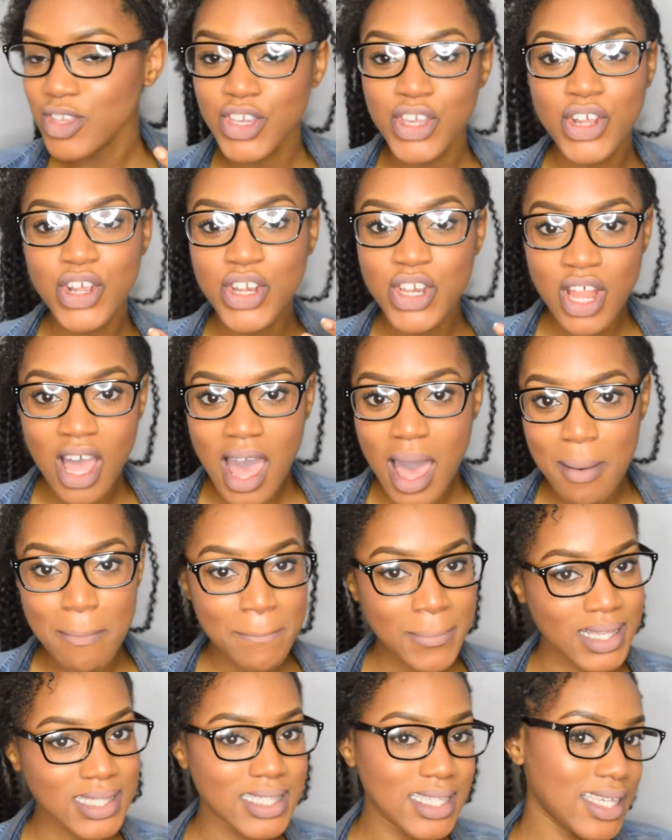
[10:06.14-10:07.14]
you're not
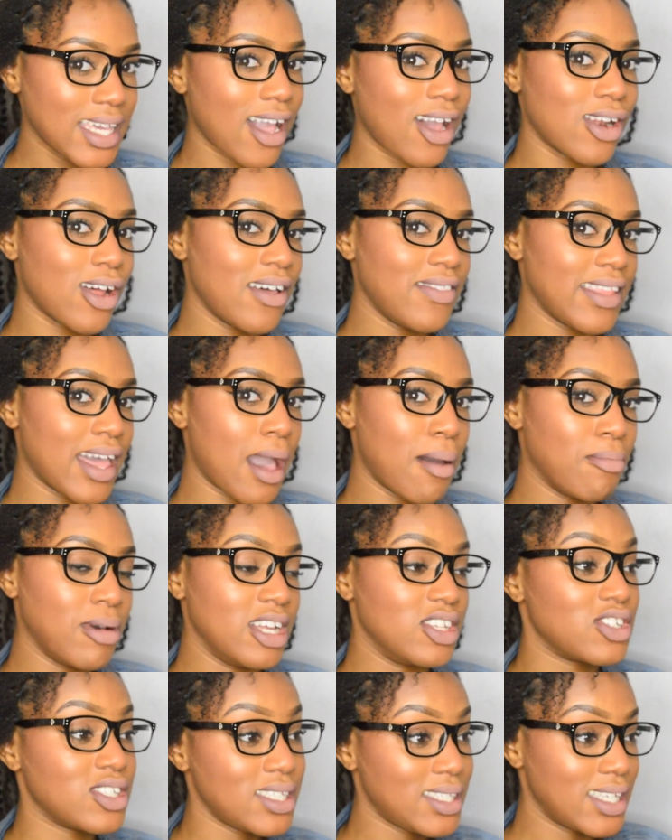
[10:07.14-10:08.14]
missing out on that
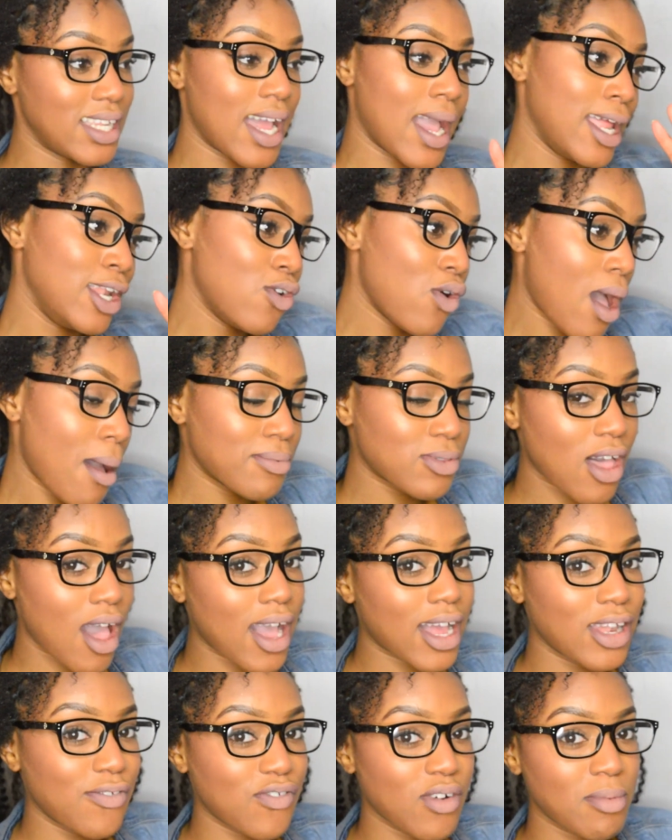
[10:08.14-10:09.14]
much. Listen, I know I'm
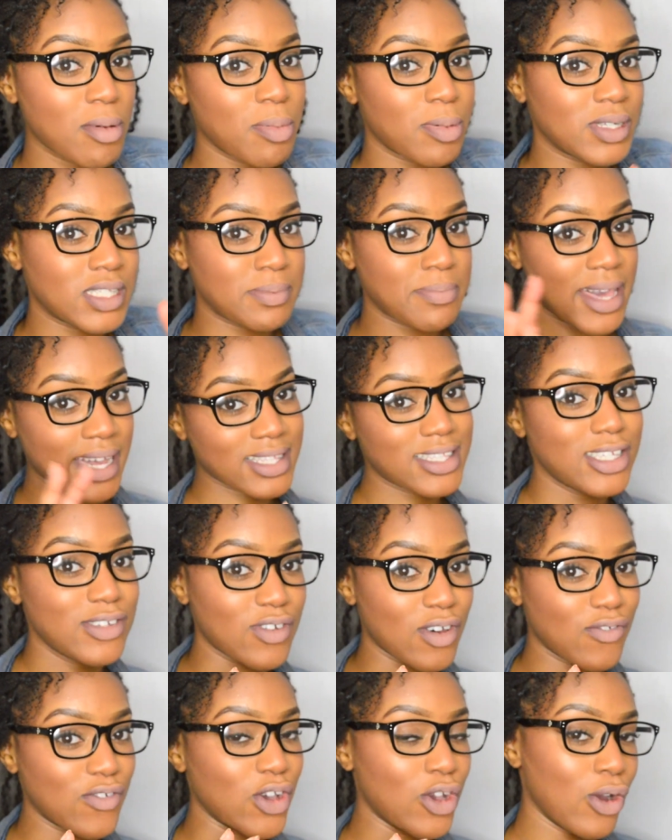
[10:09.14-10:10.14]
talking from a perspective
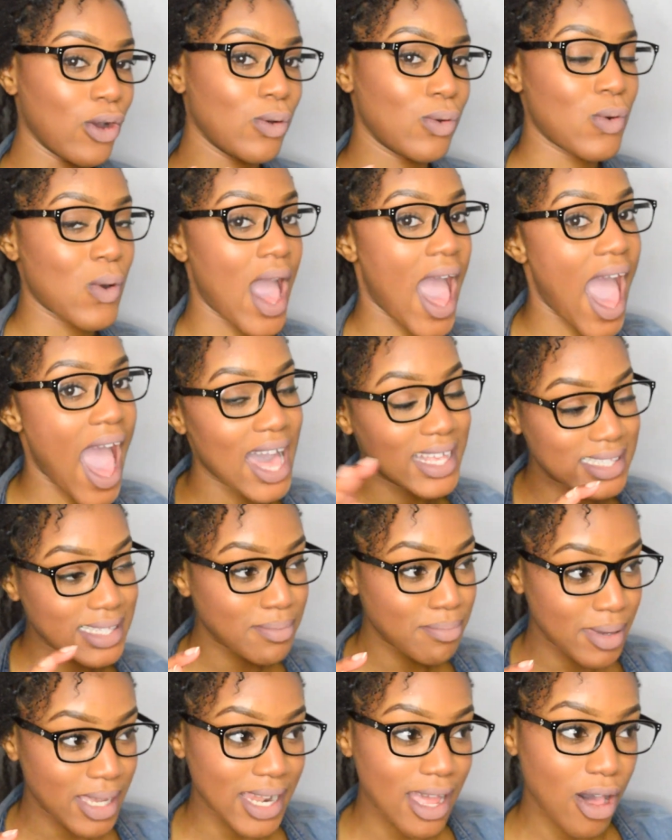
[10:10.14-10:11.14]
of a girl who
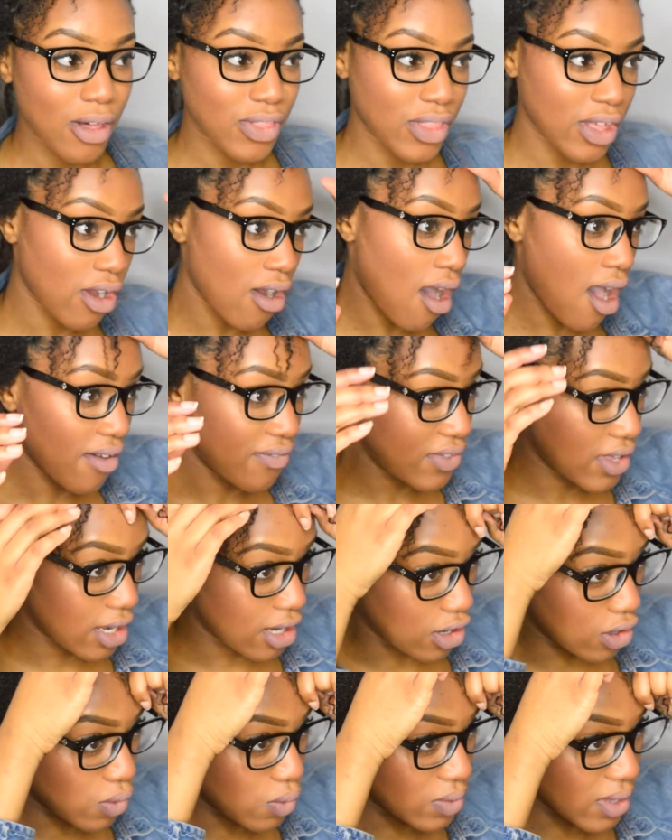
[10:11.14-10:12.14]
hasn't been out there often,
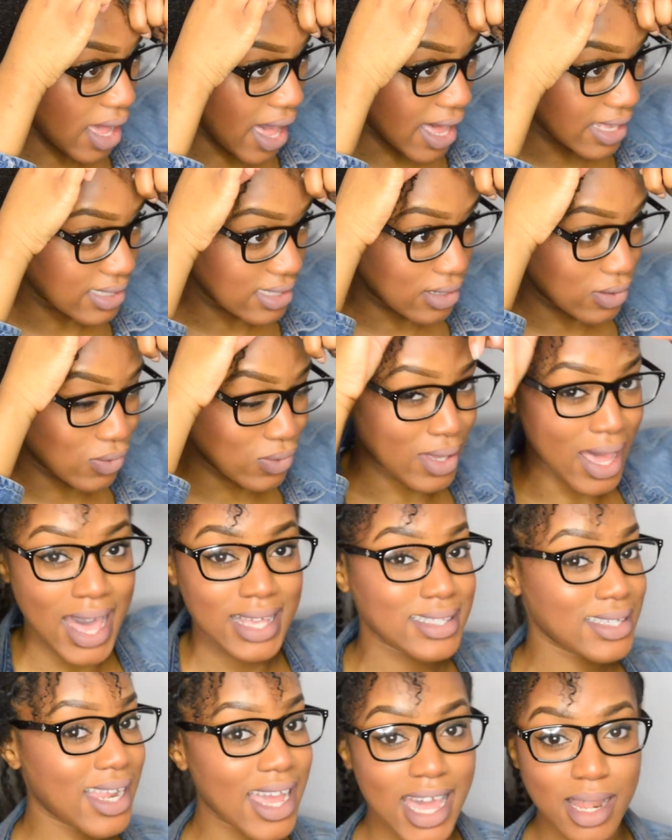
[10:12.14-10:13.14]
and who
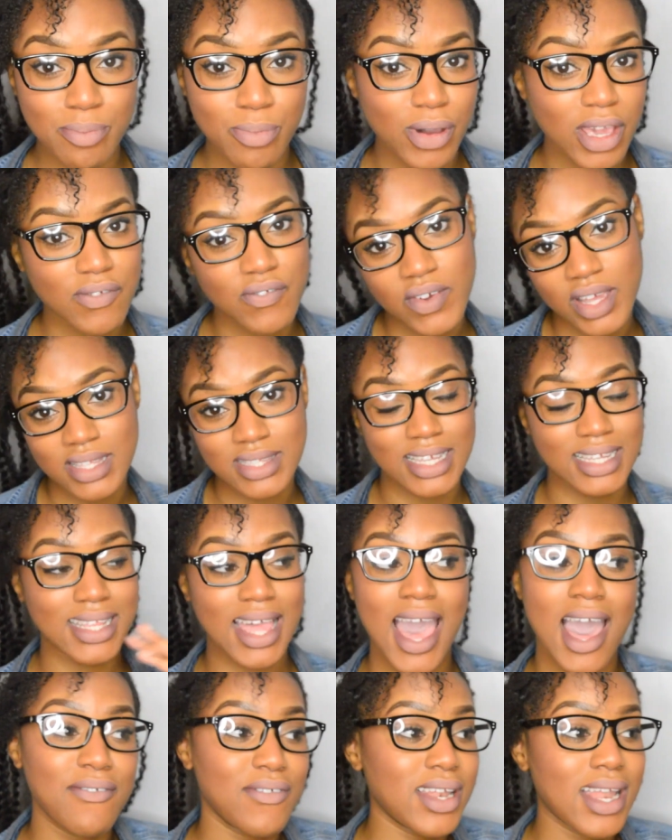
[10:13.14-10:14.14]
hasn't had boyfriends, and
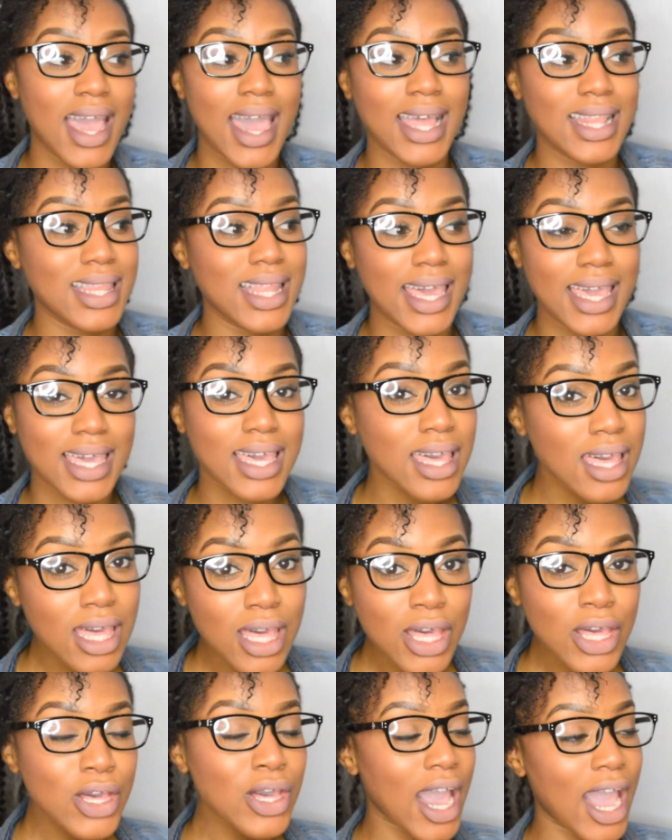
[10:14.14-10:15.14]
haven't had like,
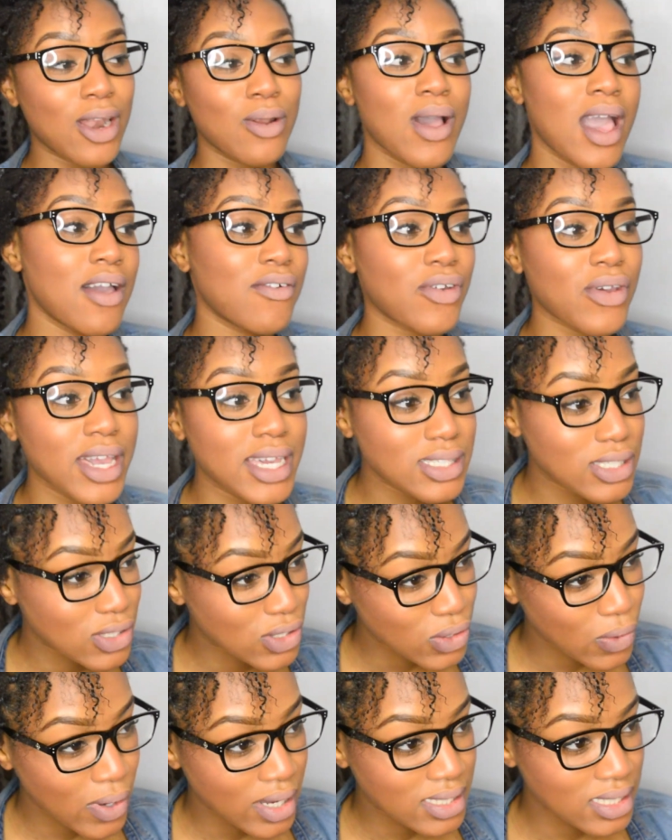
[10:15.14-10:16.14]
I don't have crazy
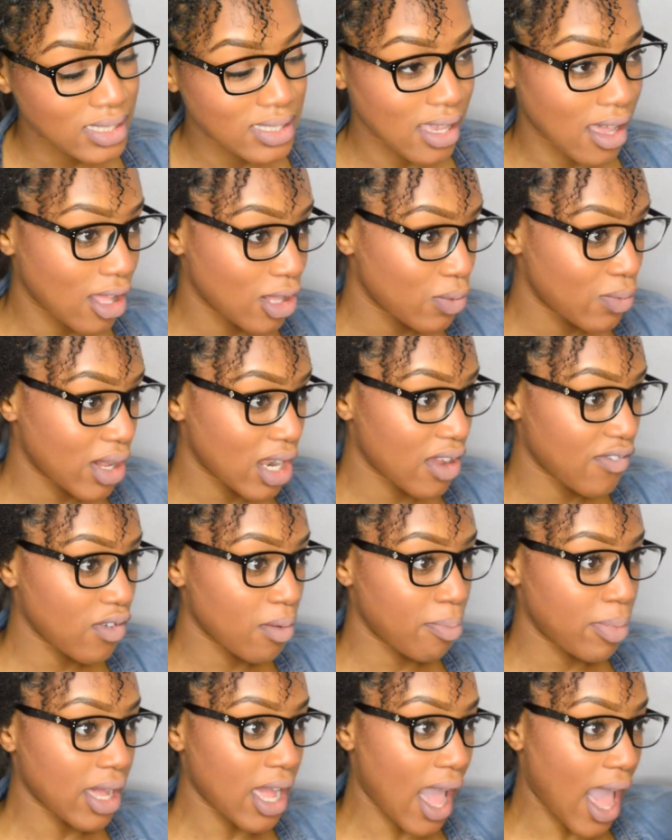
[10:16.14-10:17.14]
stories to tell and whatever,
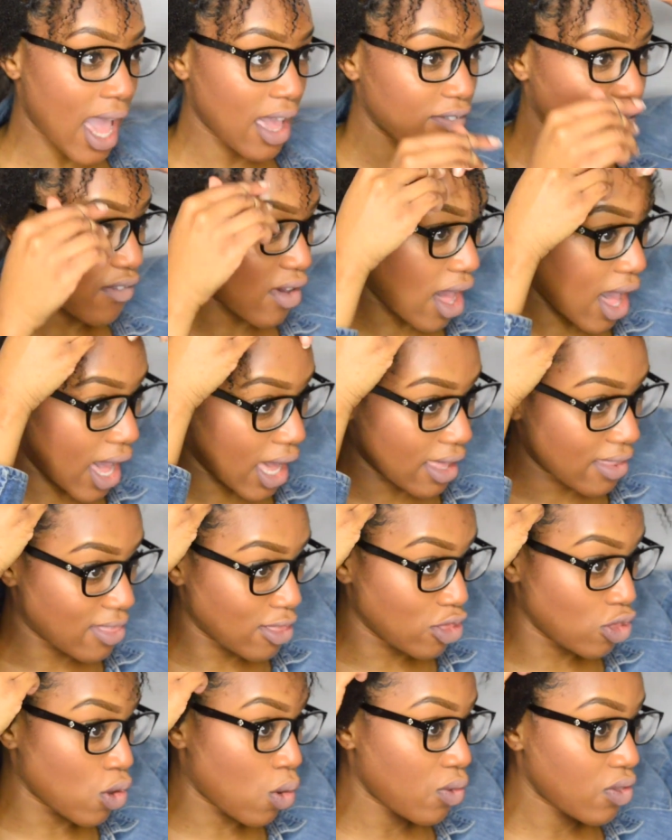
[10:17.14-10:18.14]
but I
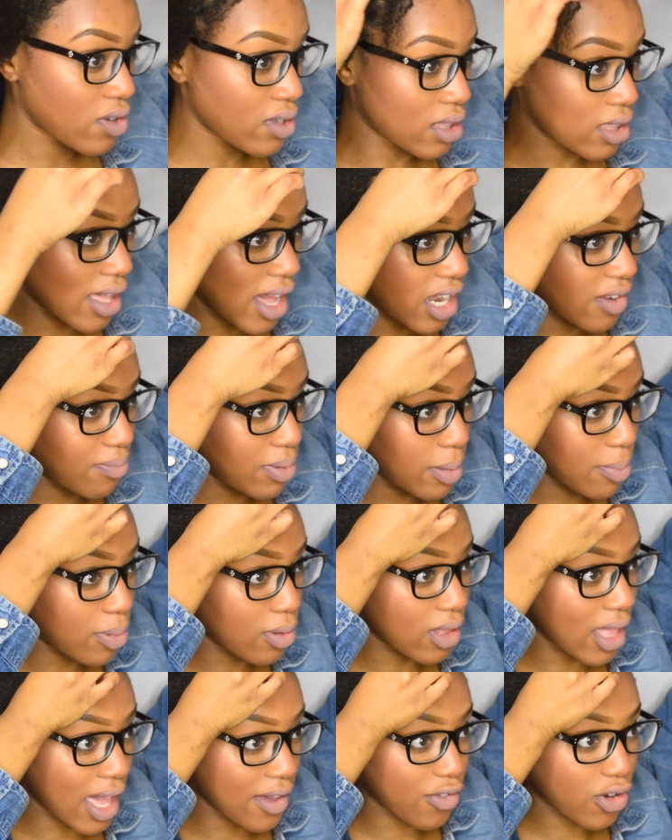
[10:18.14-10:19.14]
know there are a lot of
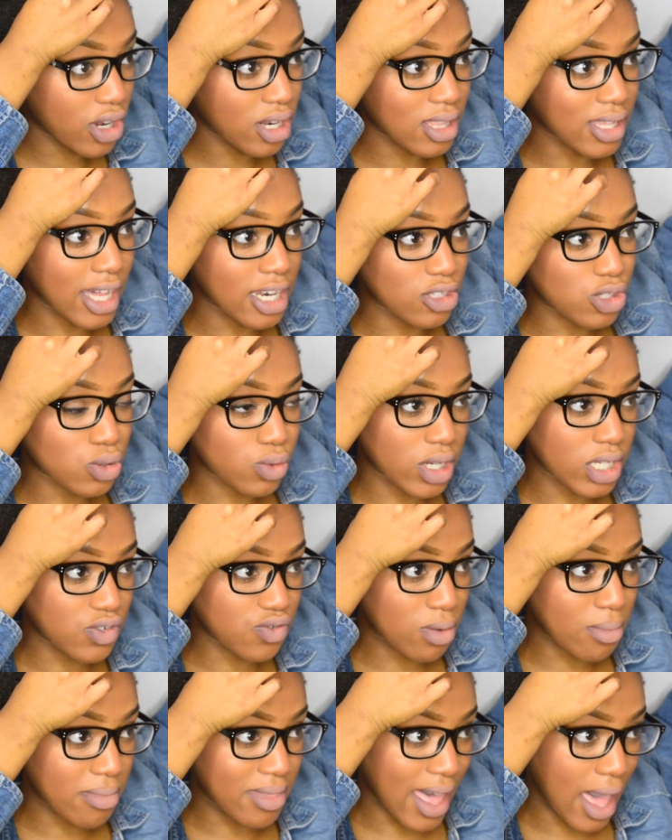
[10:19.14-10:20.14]
people, I've heard a lot of stories
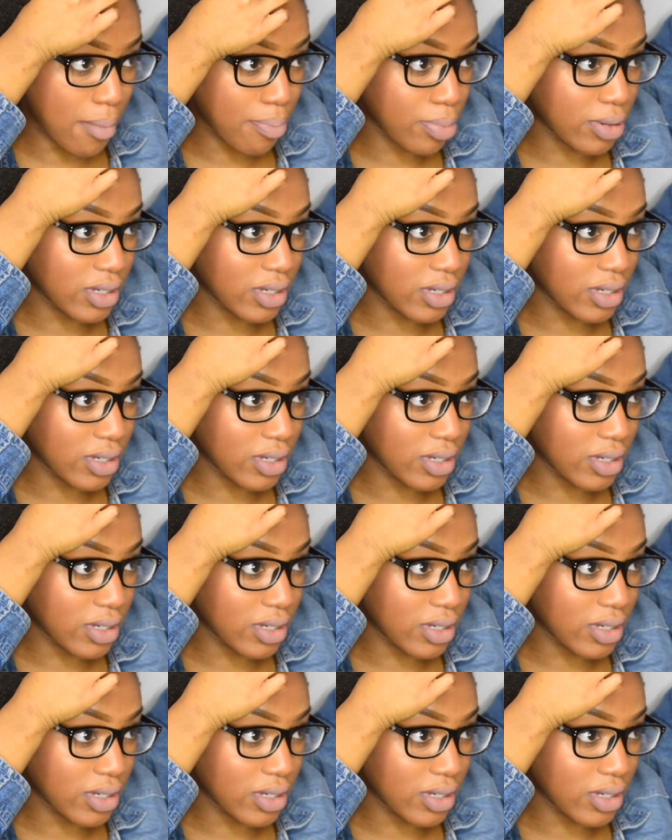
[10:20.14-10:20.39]
from that